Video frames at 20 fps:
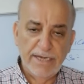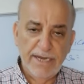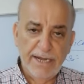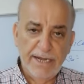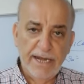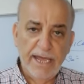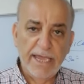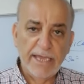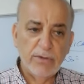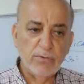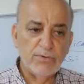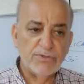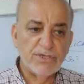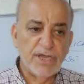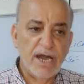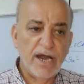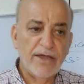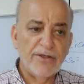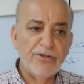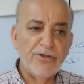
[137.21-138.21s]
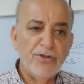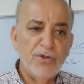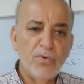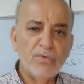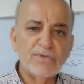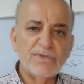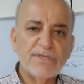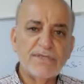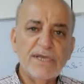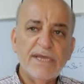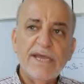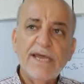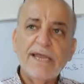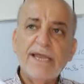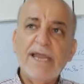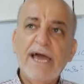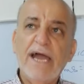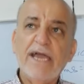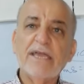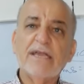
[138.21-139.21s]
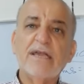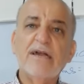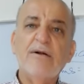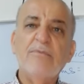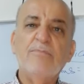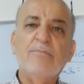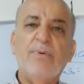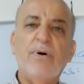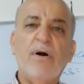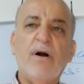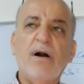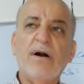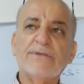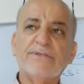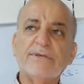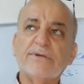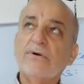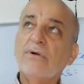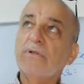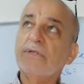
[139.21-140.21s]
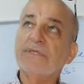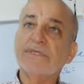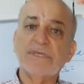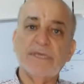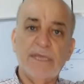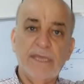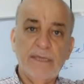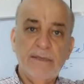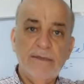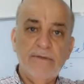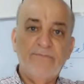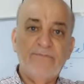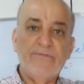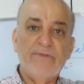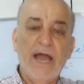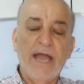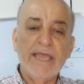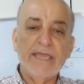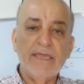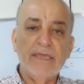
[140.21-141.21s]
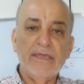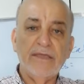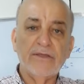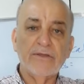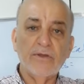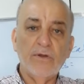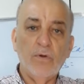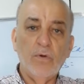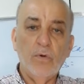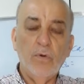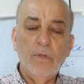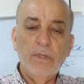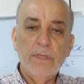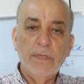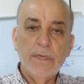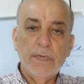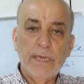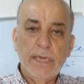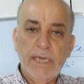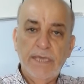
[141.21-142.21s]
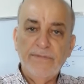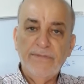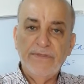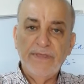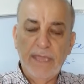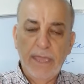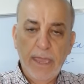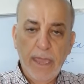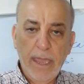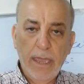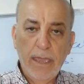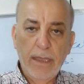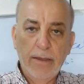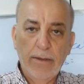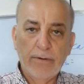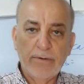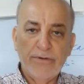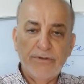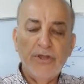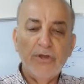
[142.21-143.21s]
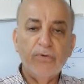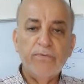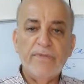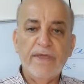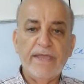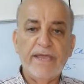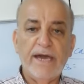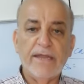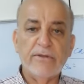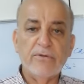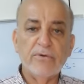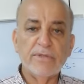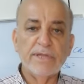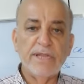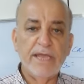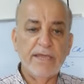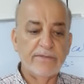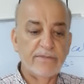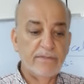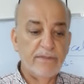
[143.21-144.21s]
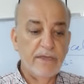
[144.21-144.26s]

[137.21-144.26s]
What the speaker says: language are not like particles flying in the air. No, they are not like.